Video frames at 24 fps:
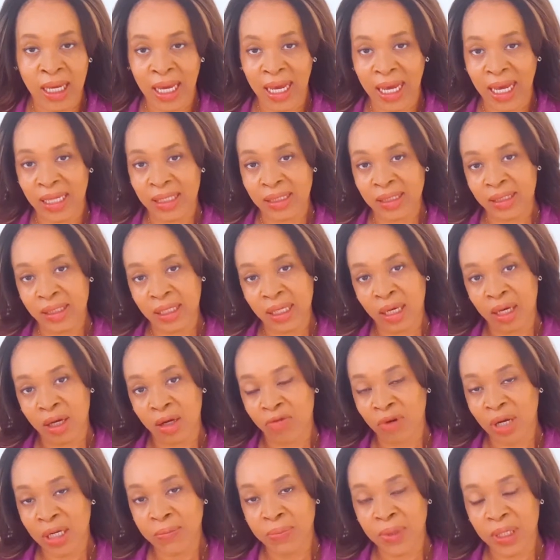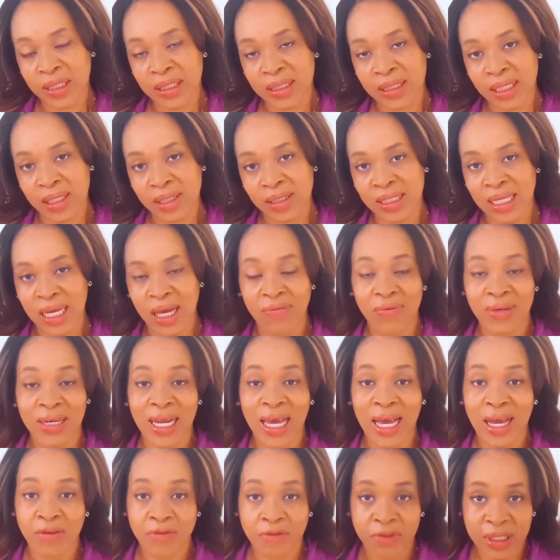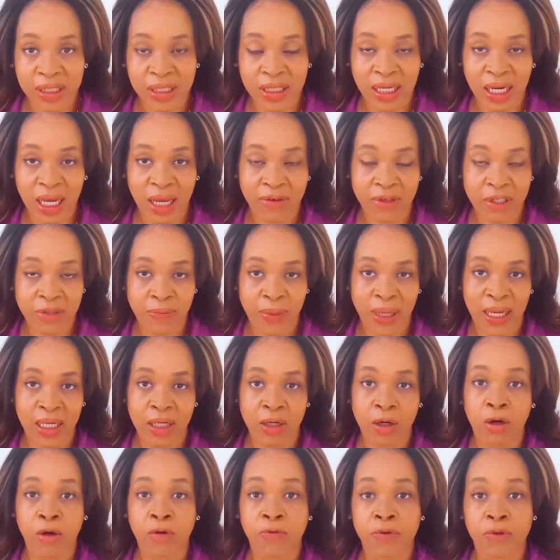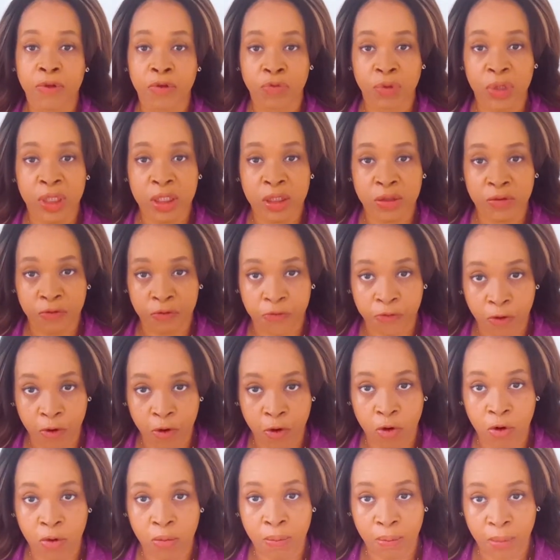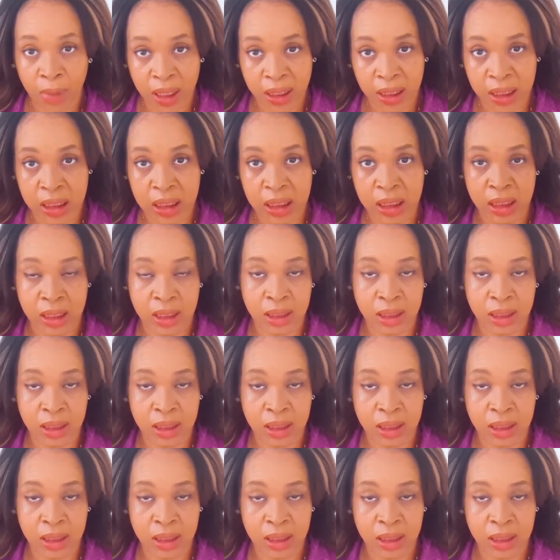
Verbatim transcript: and red blood cells have an average lifespan of 3 to 4 months.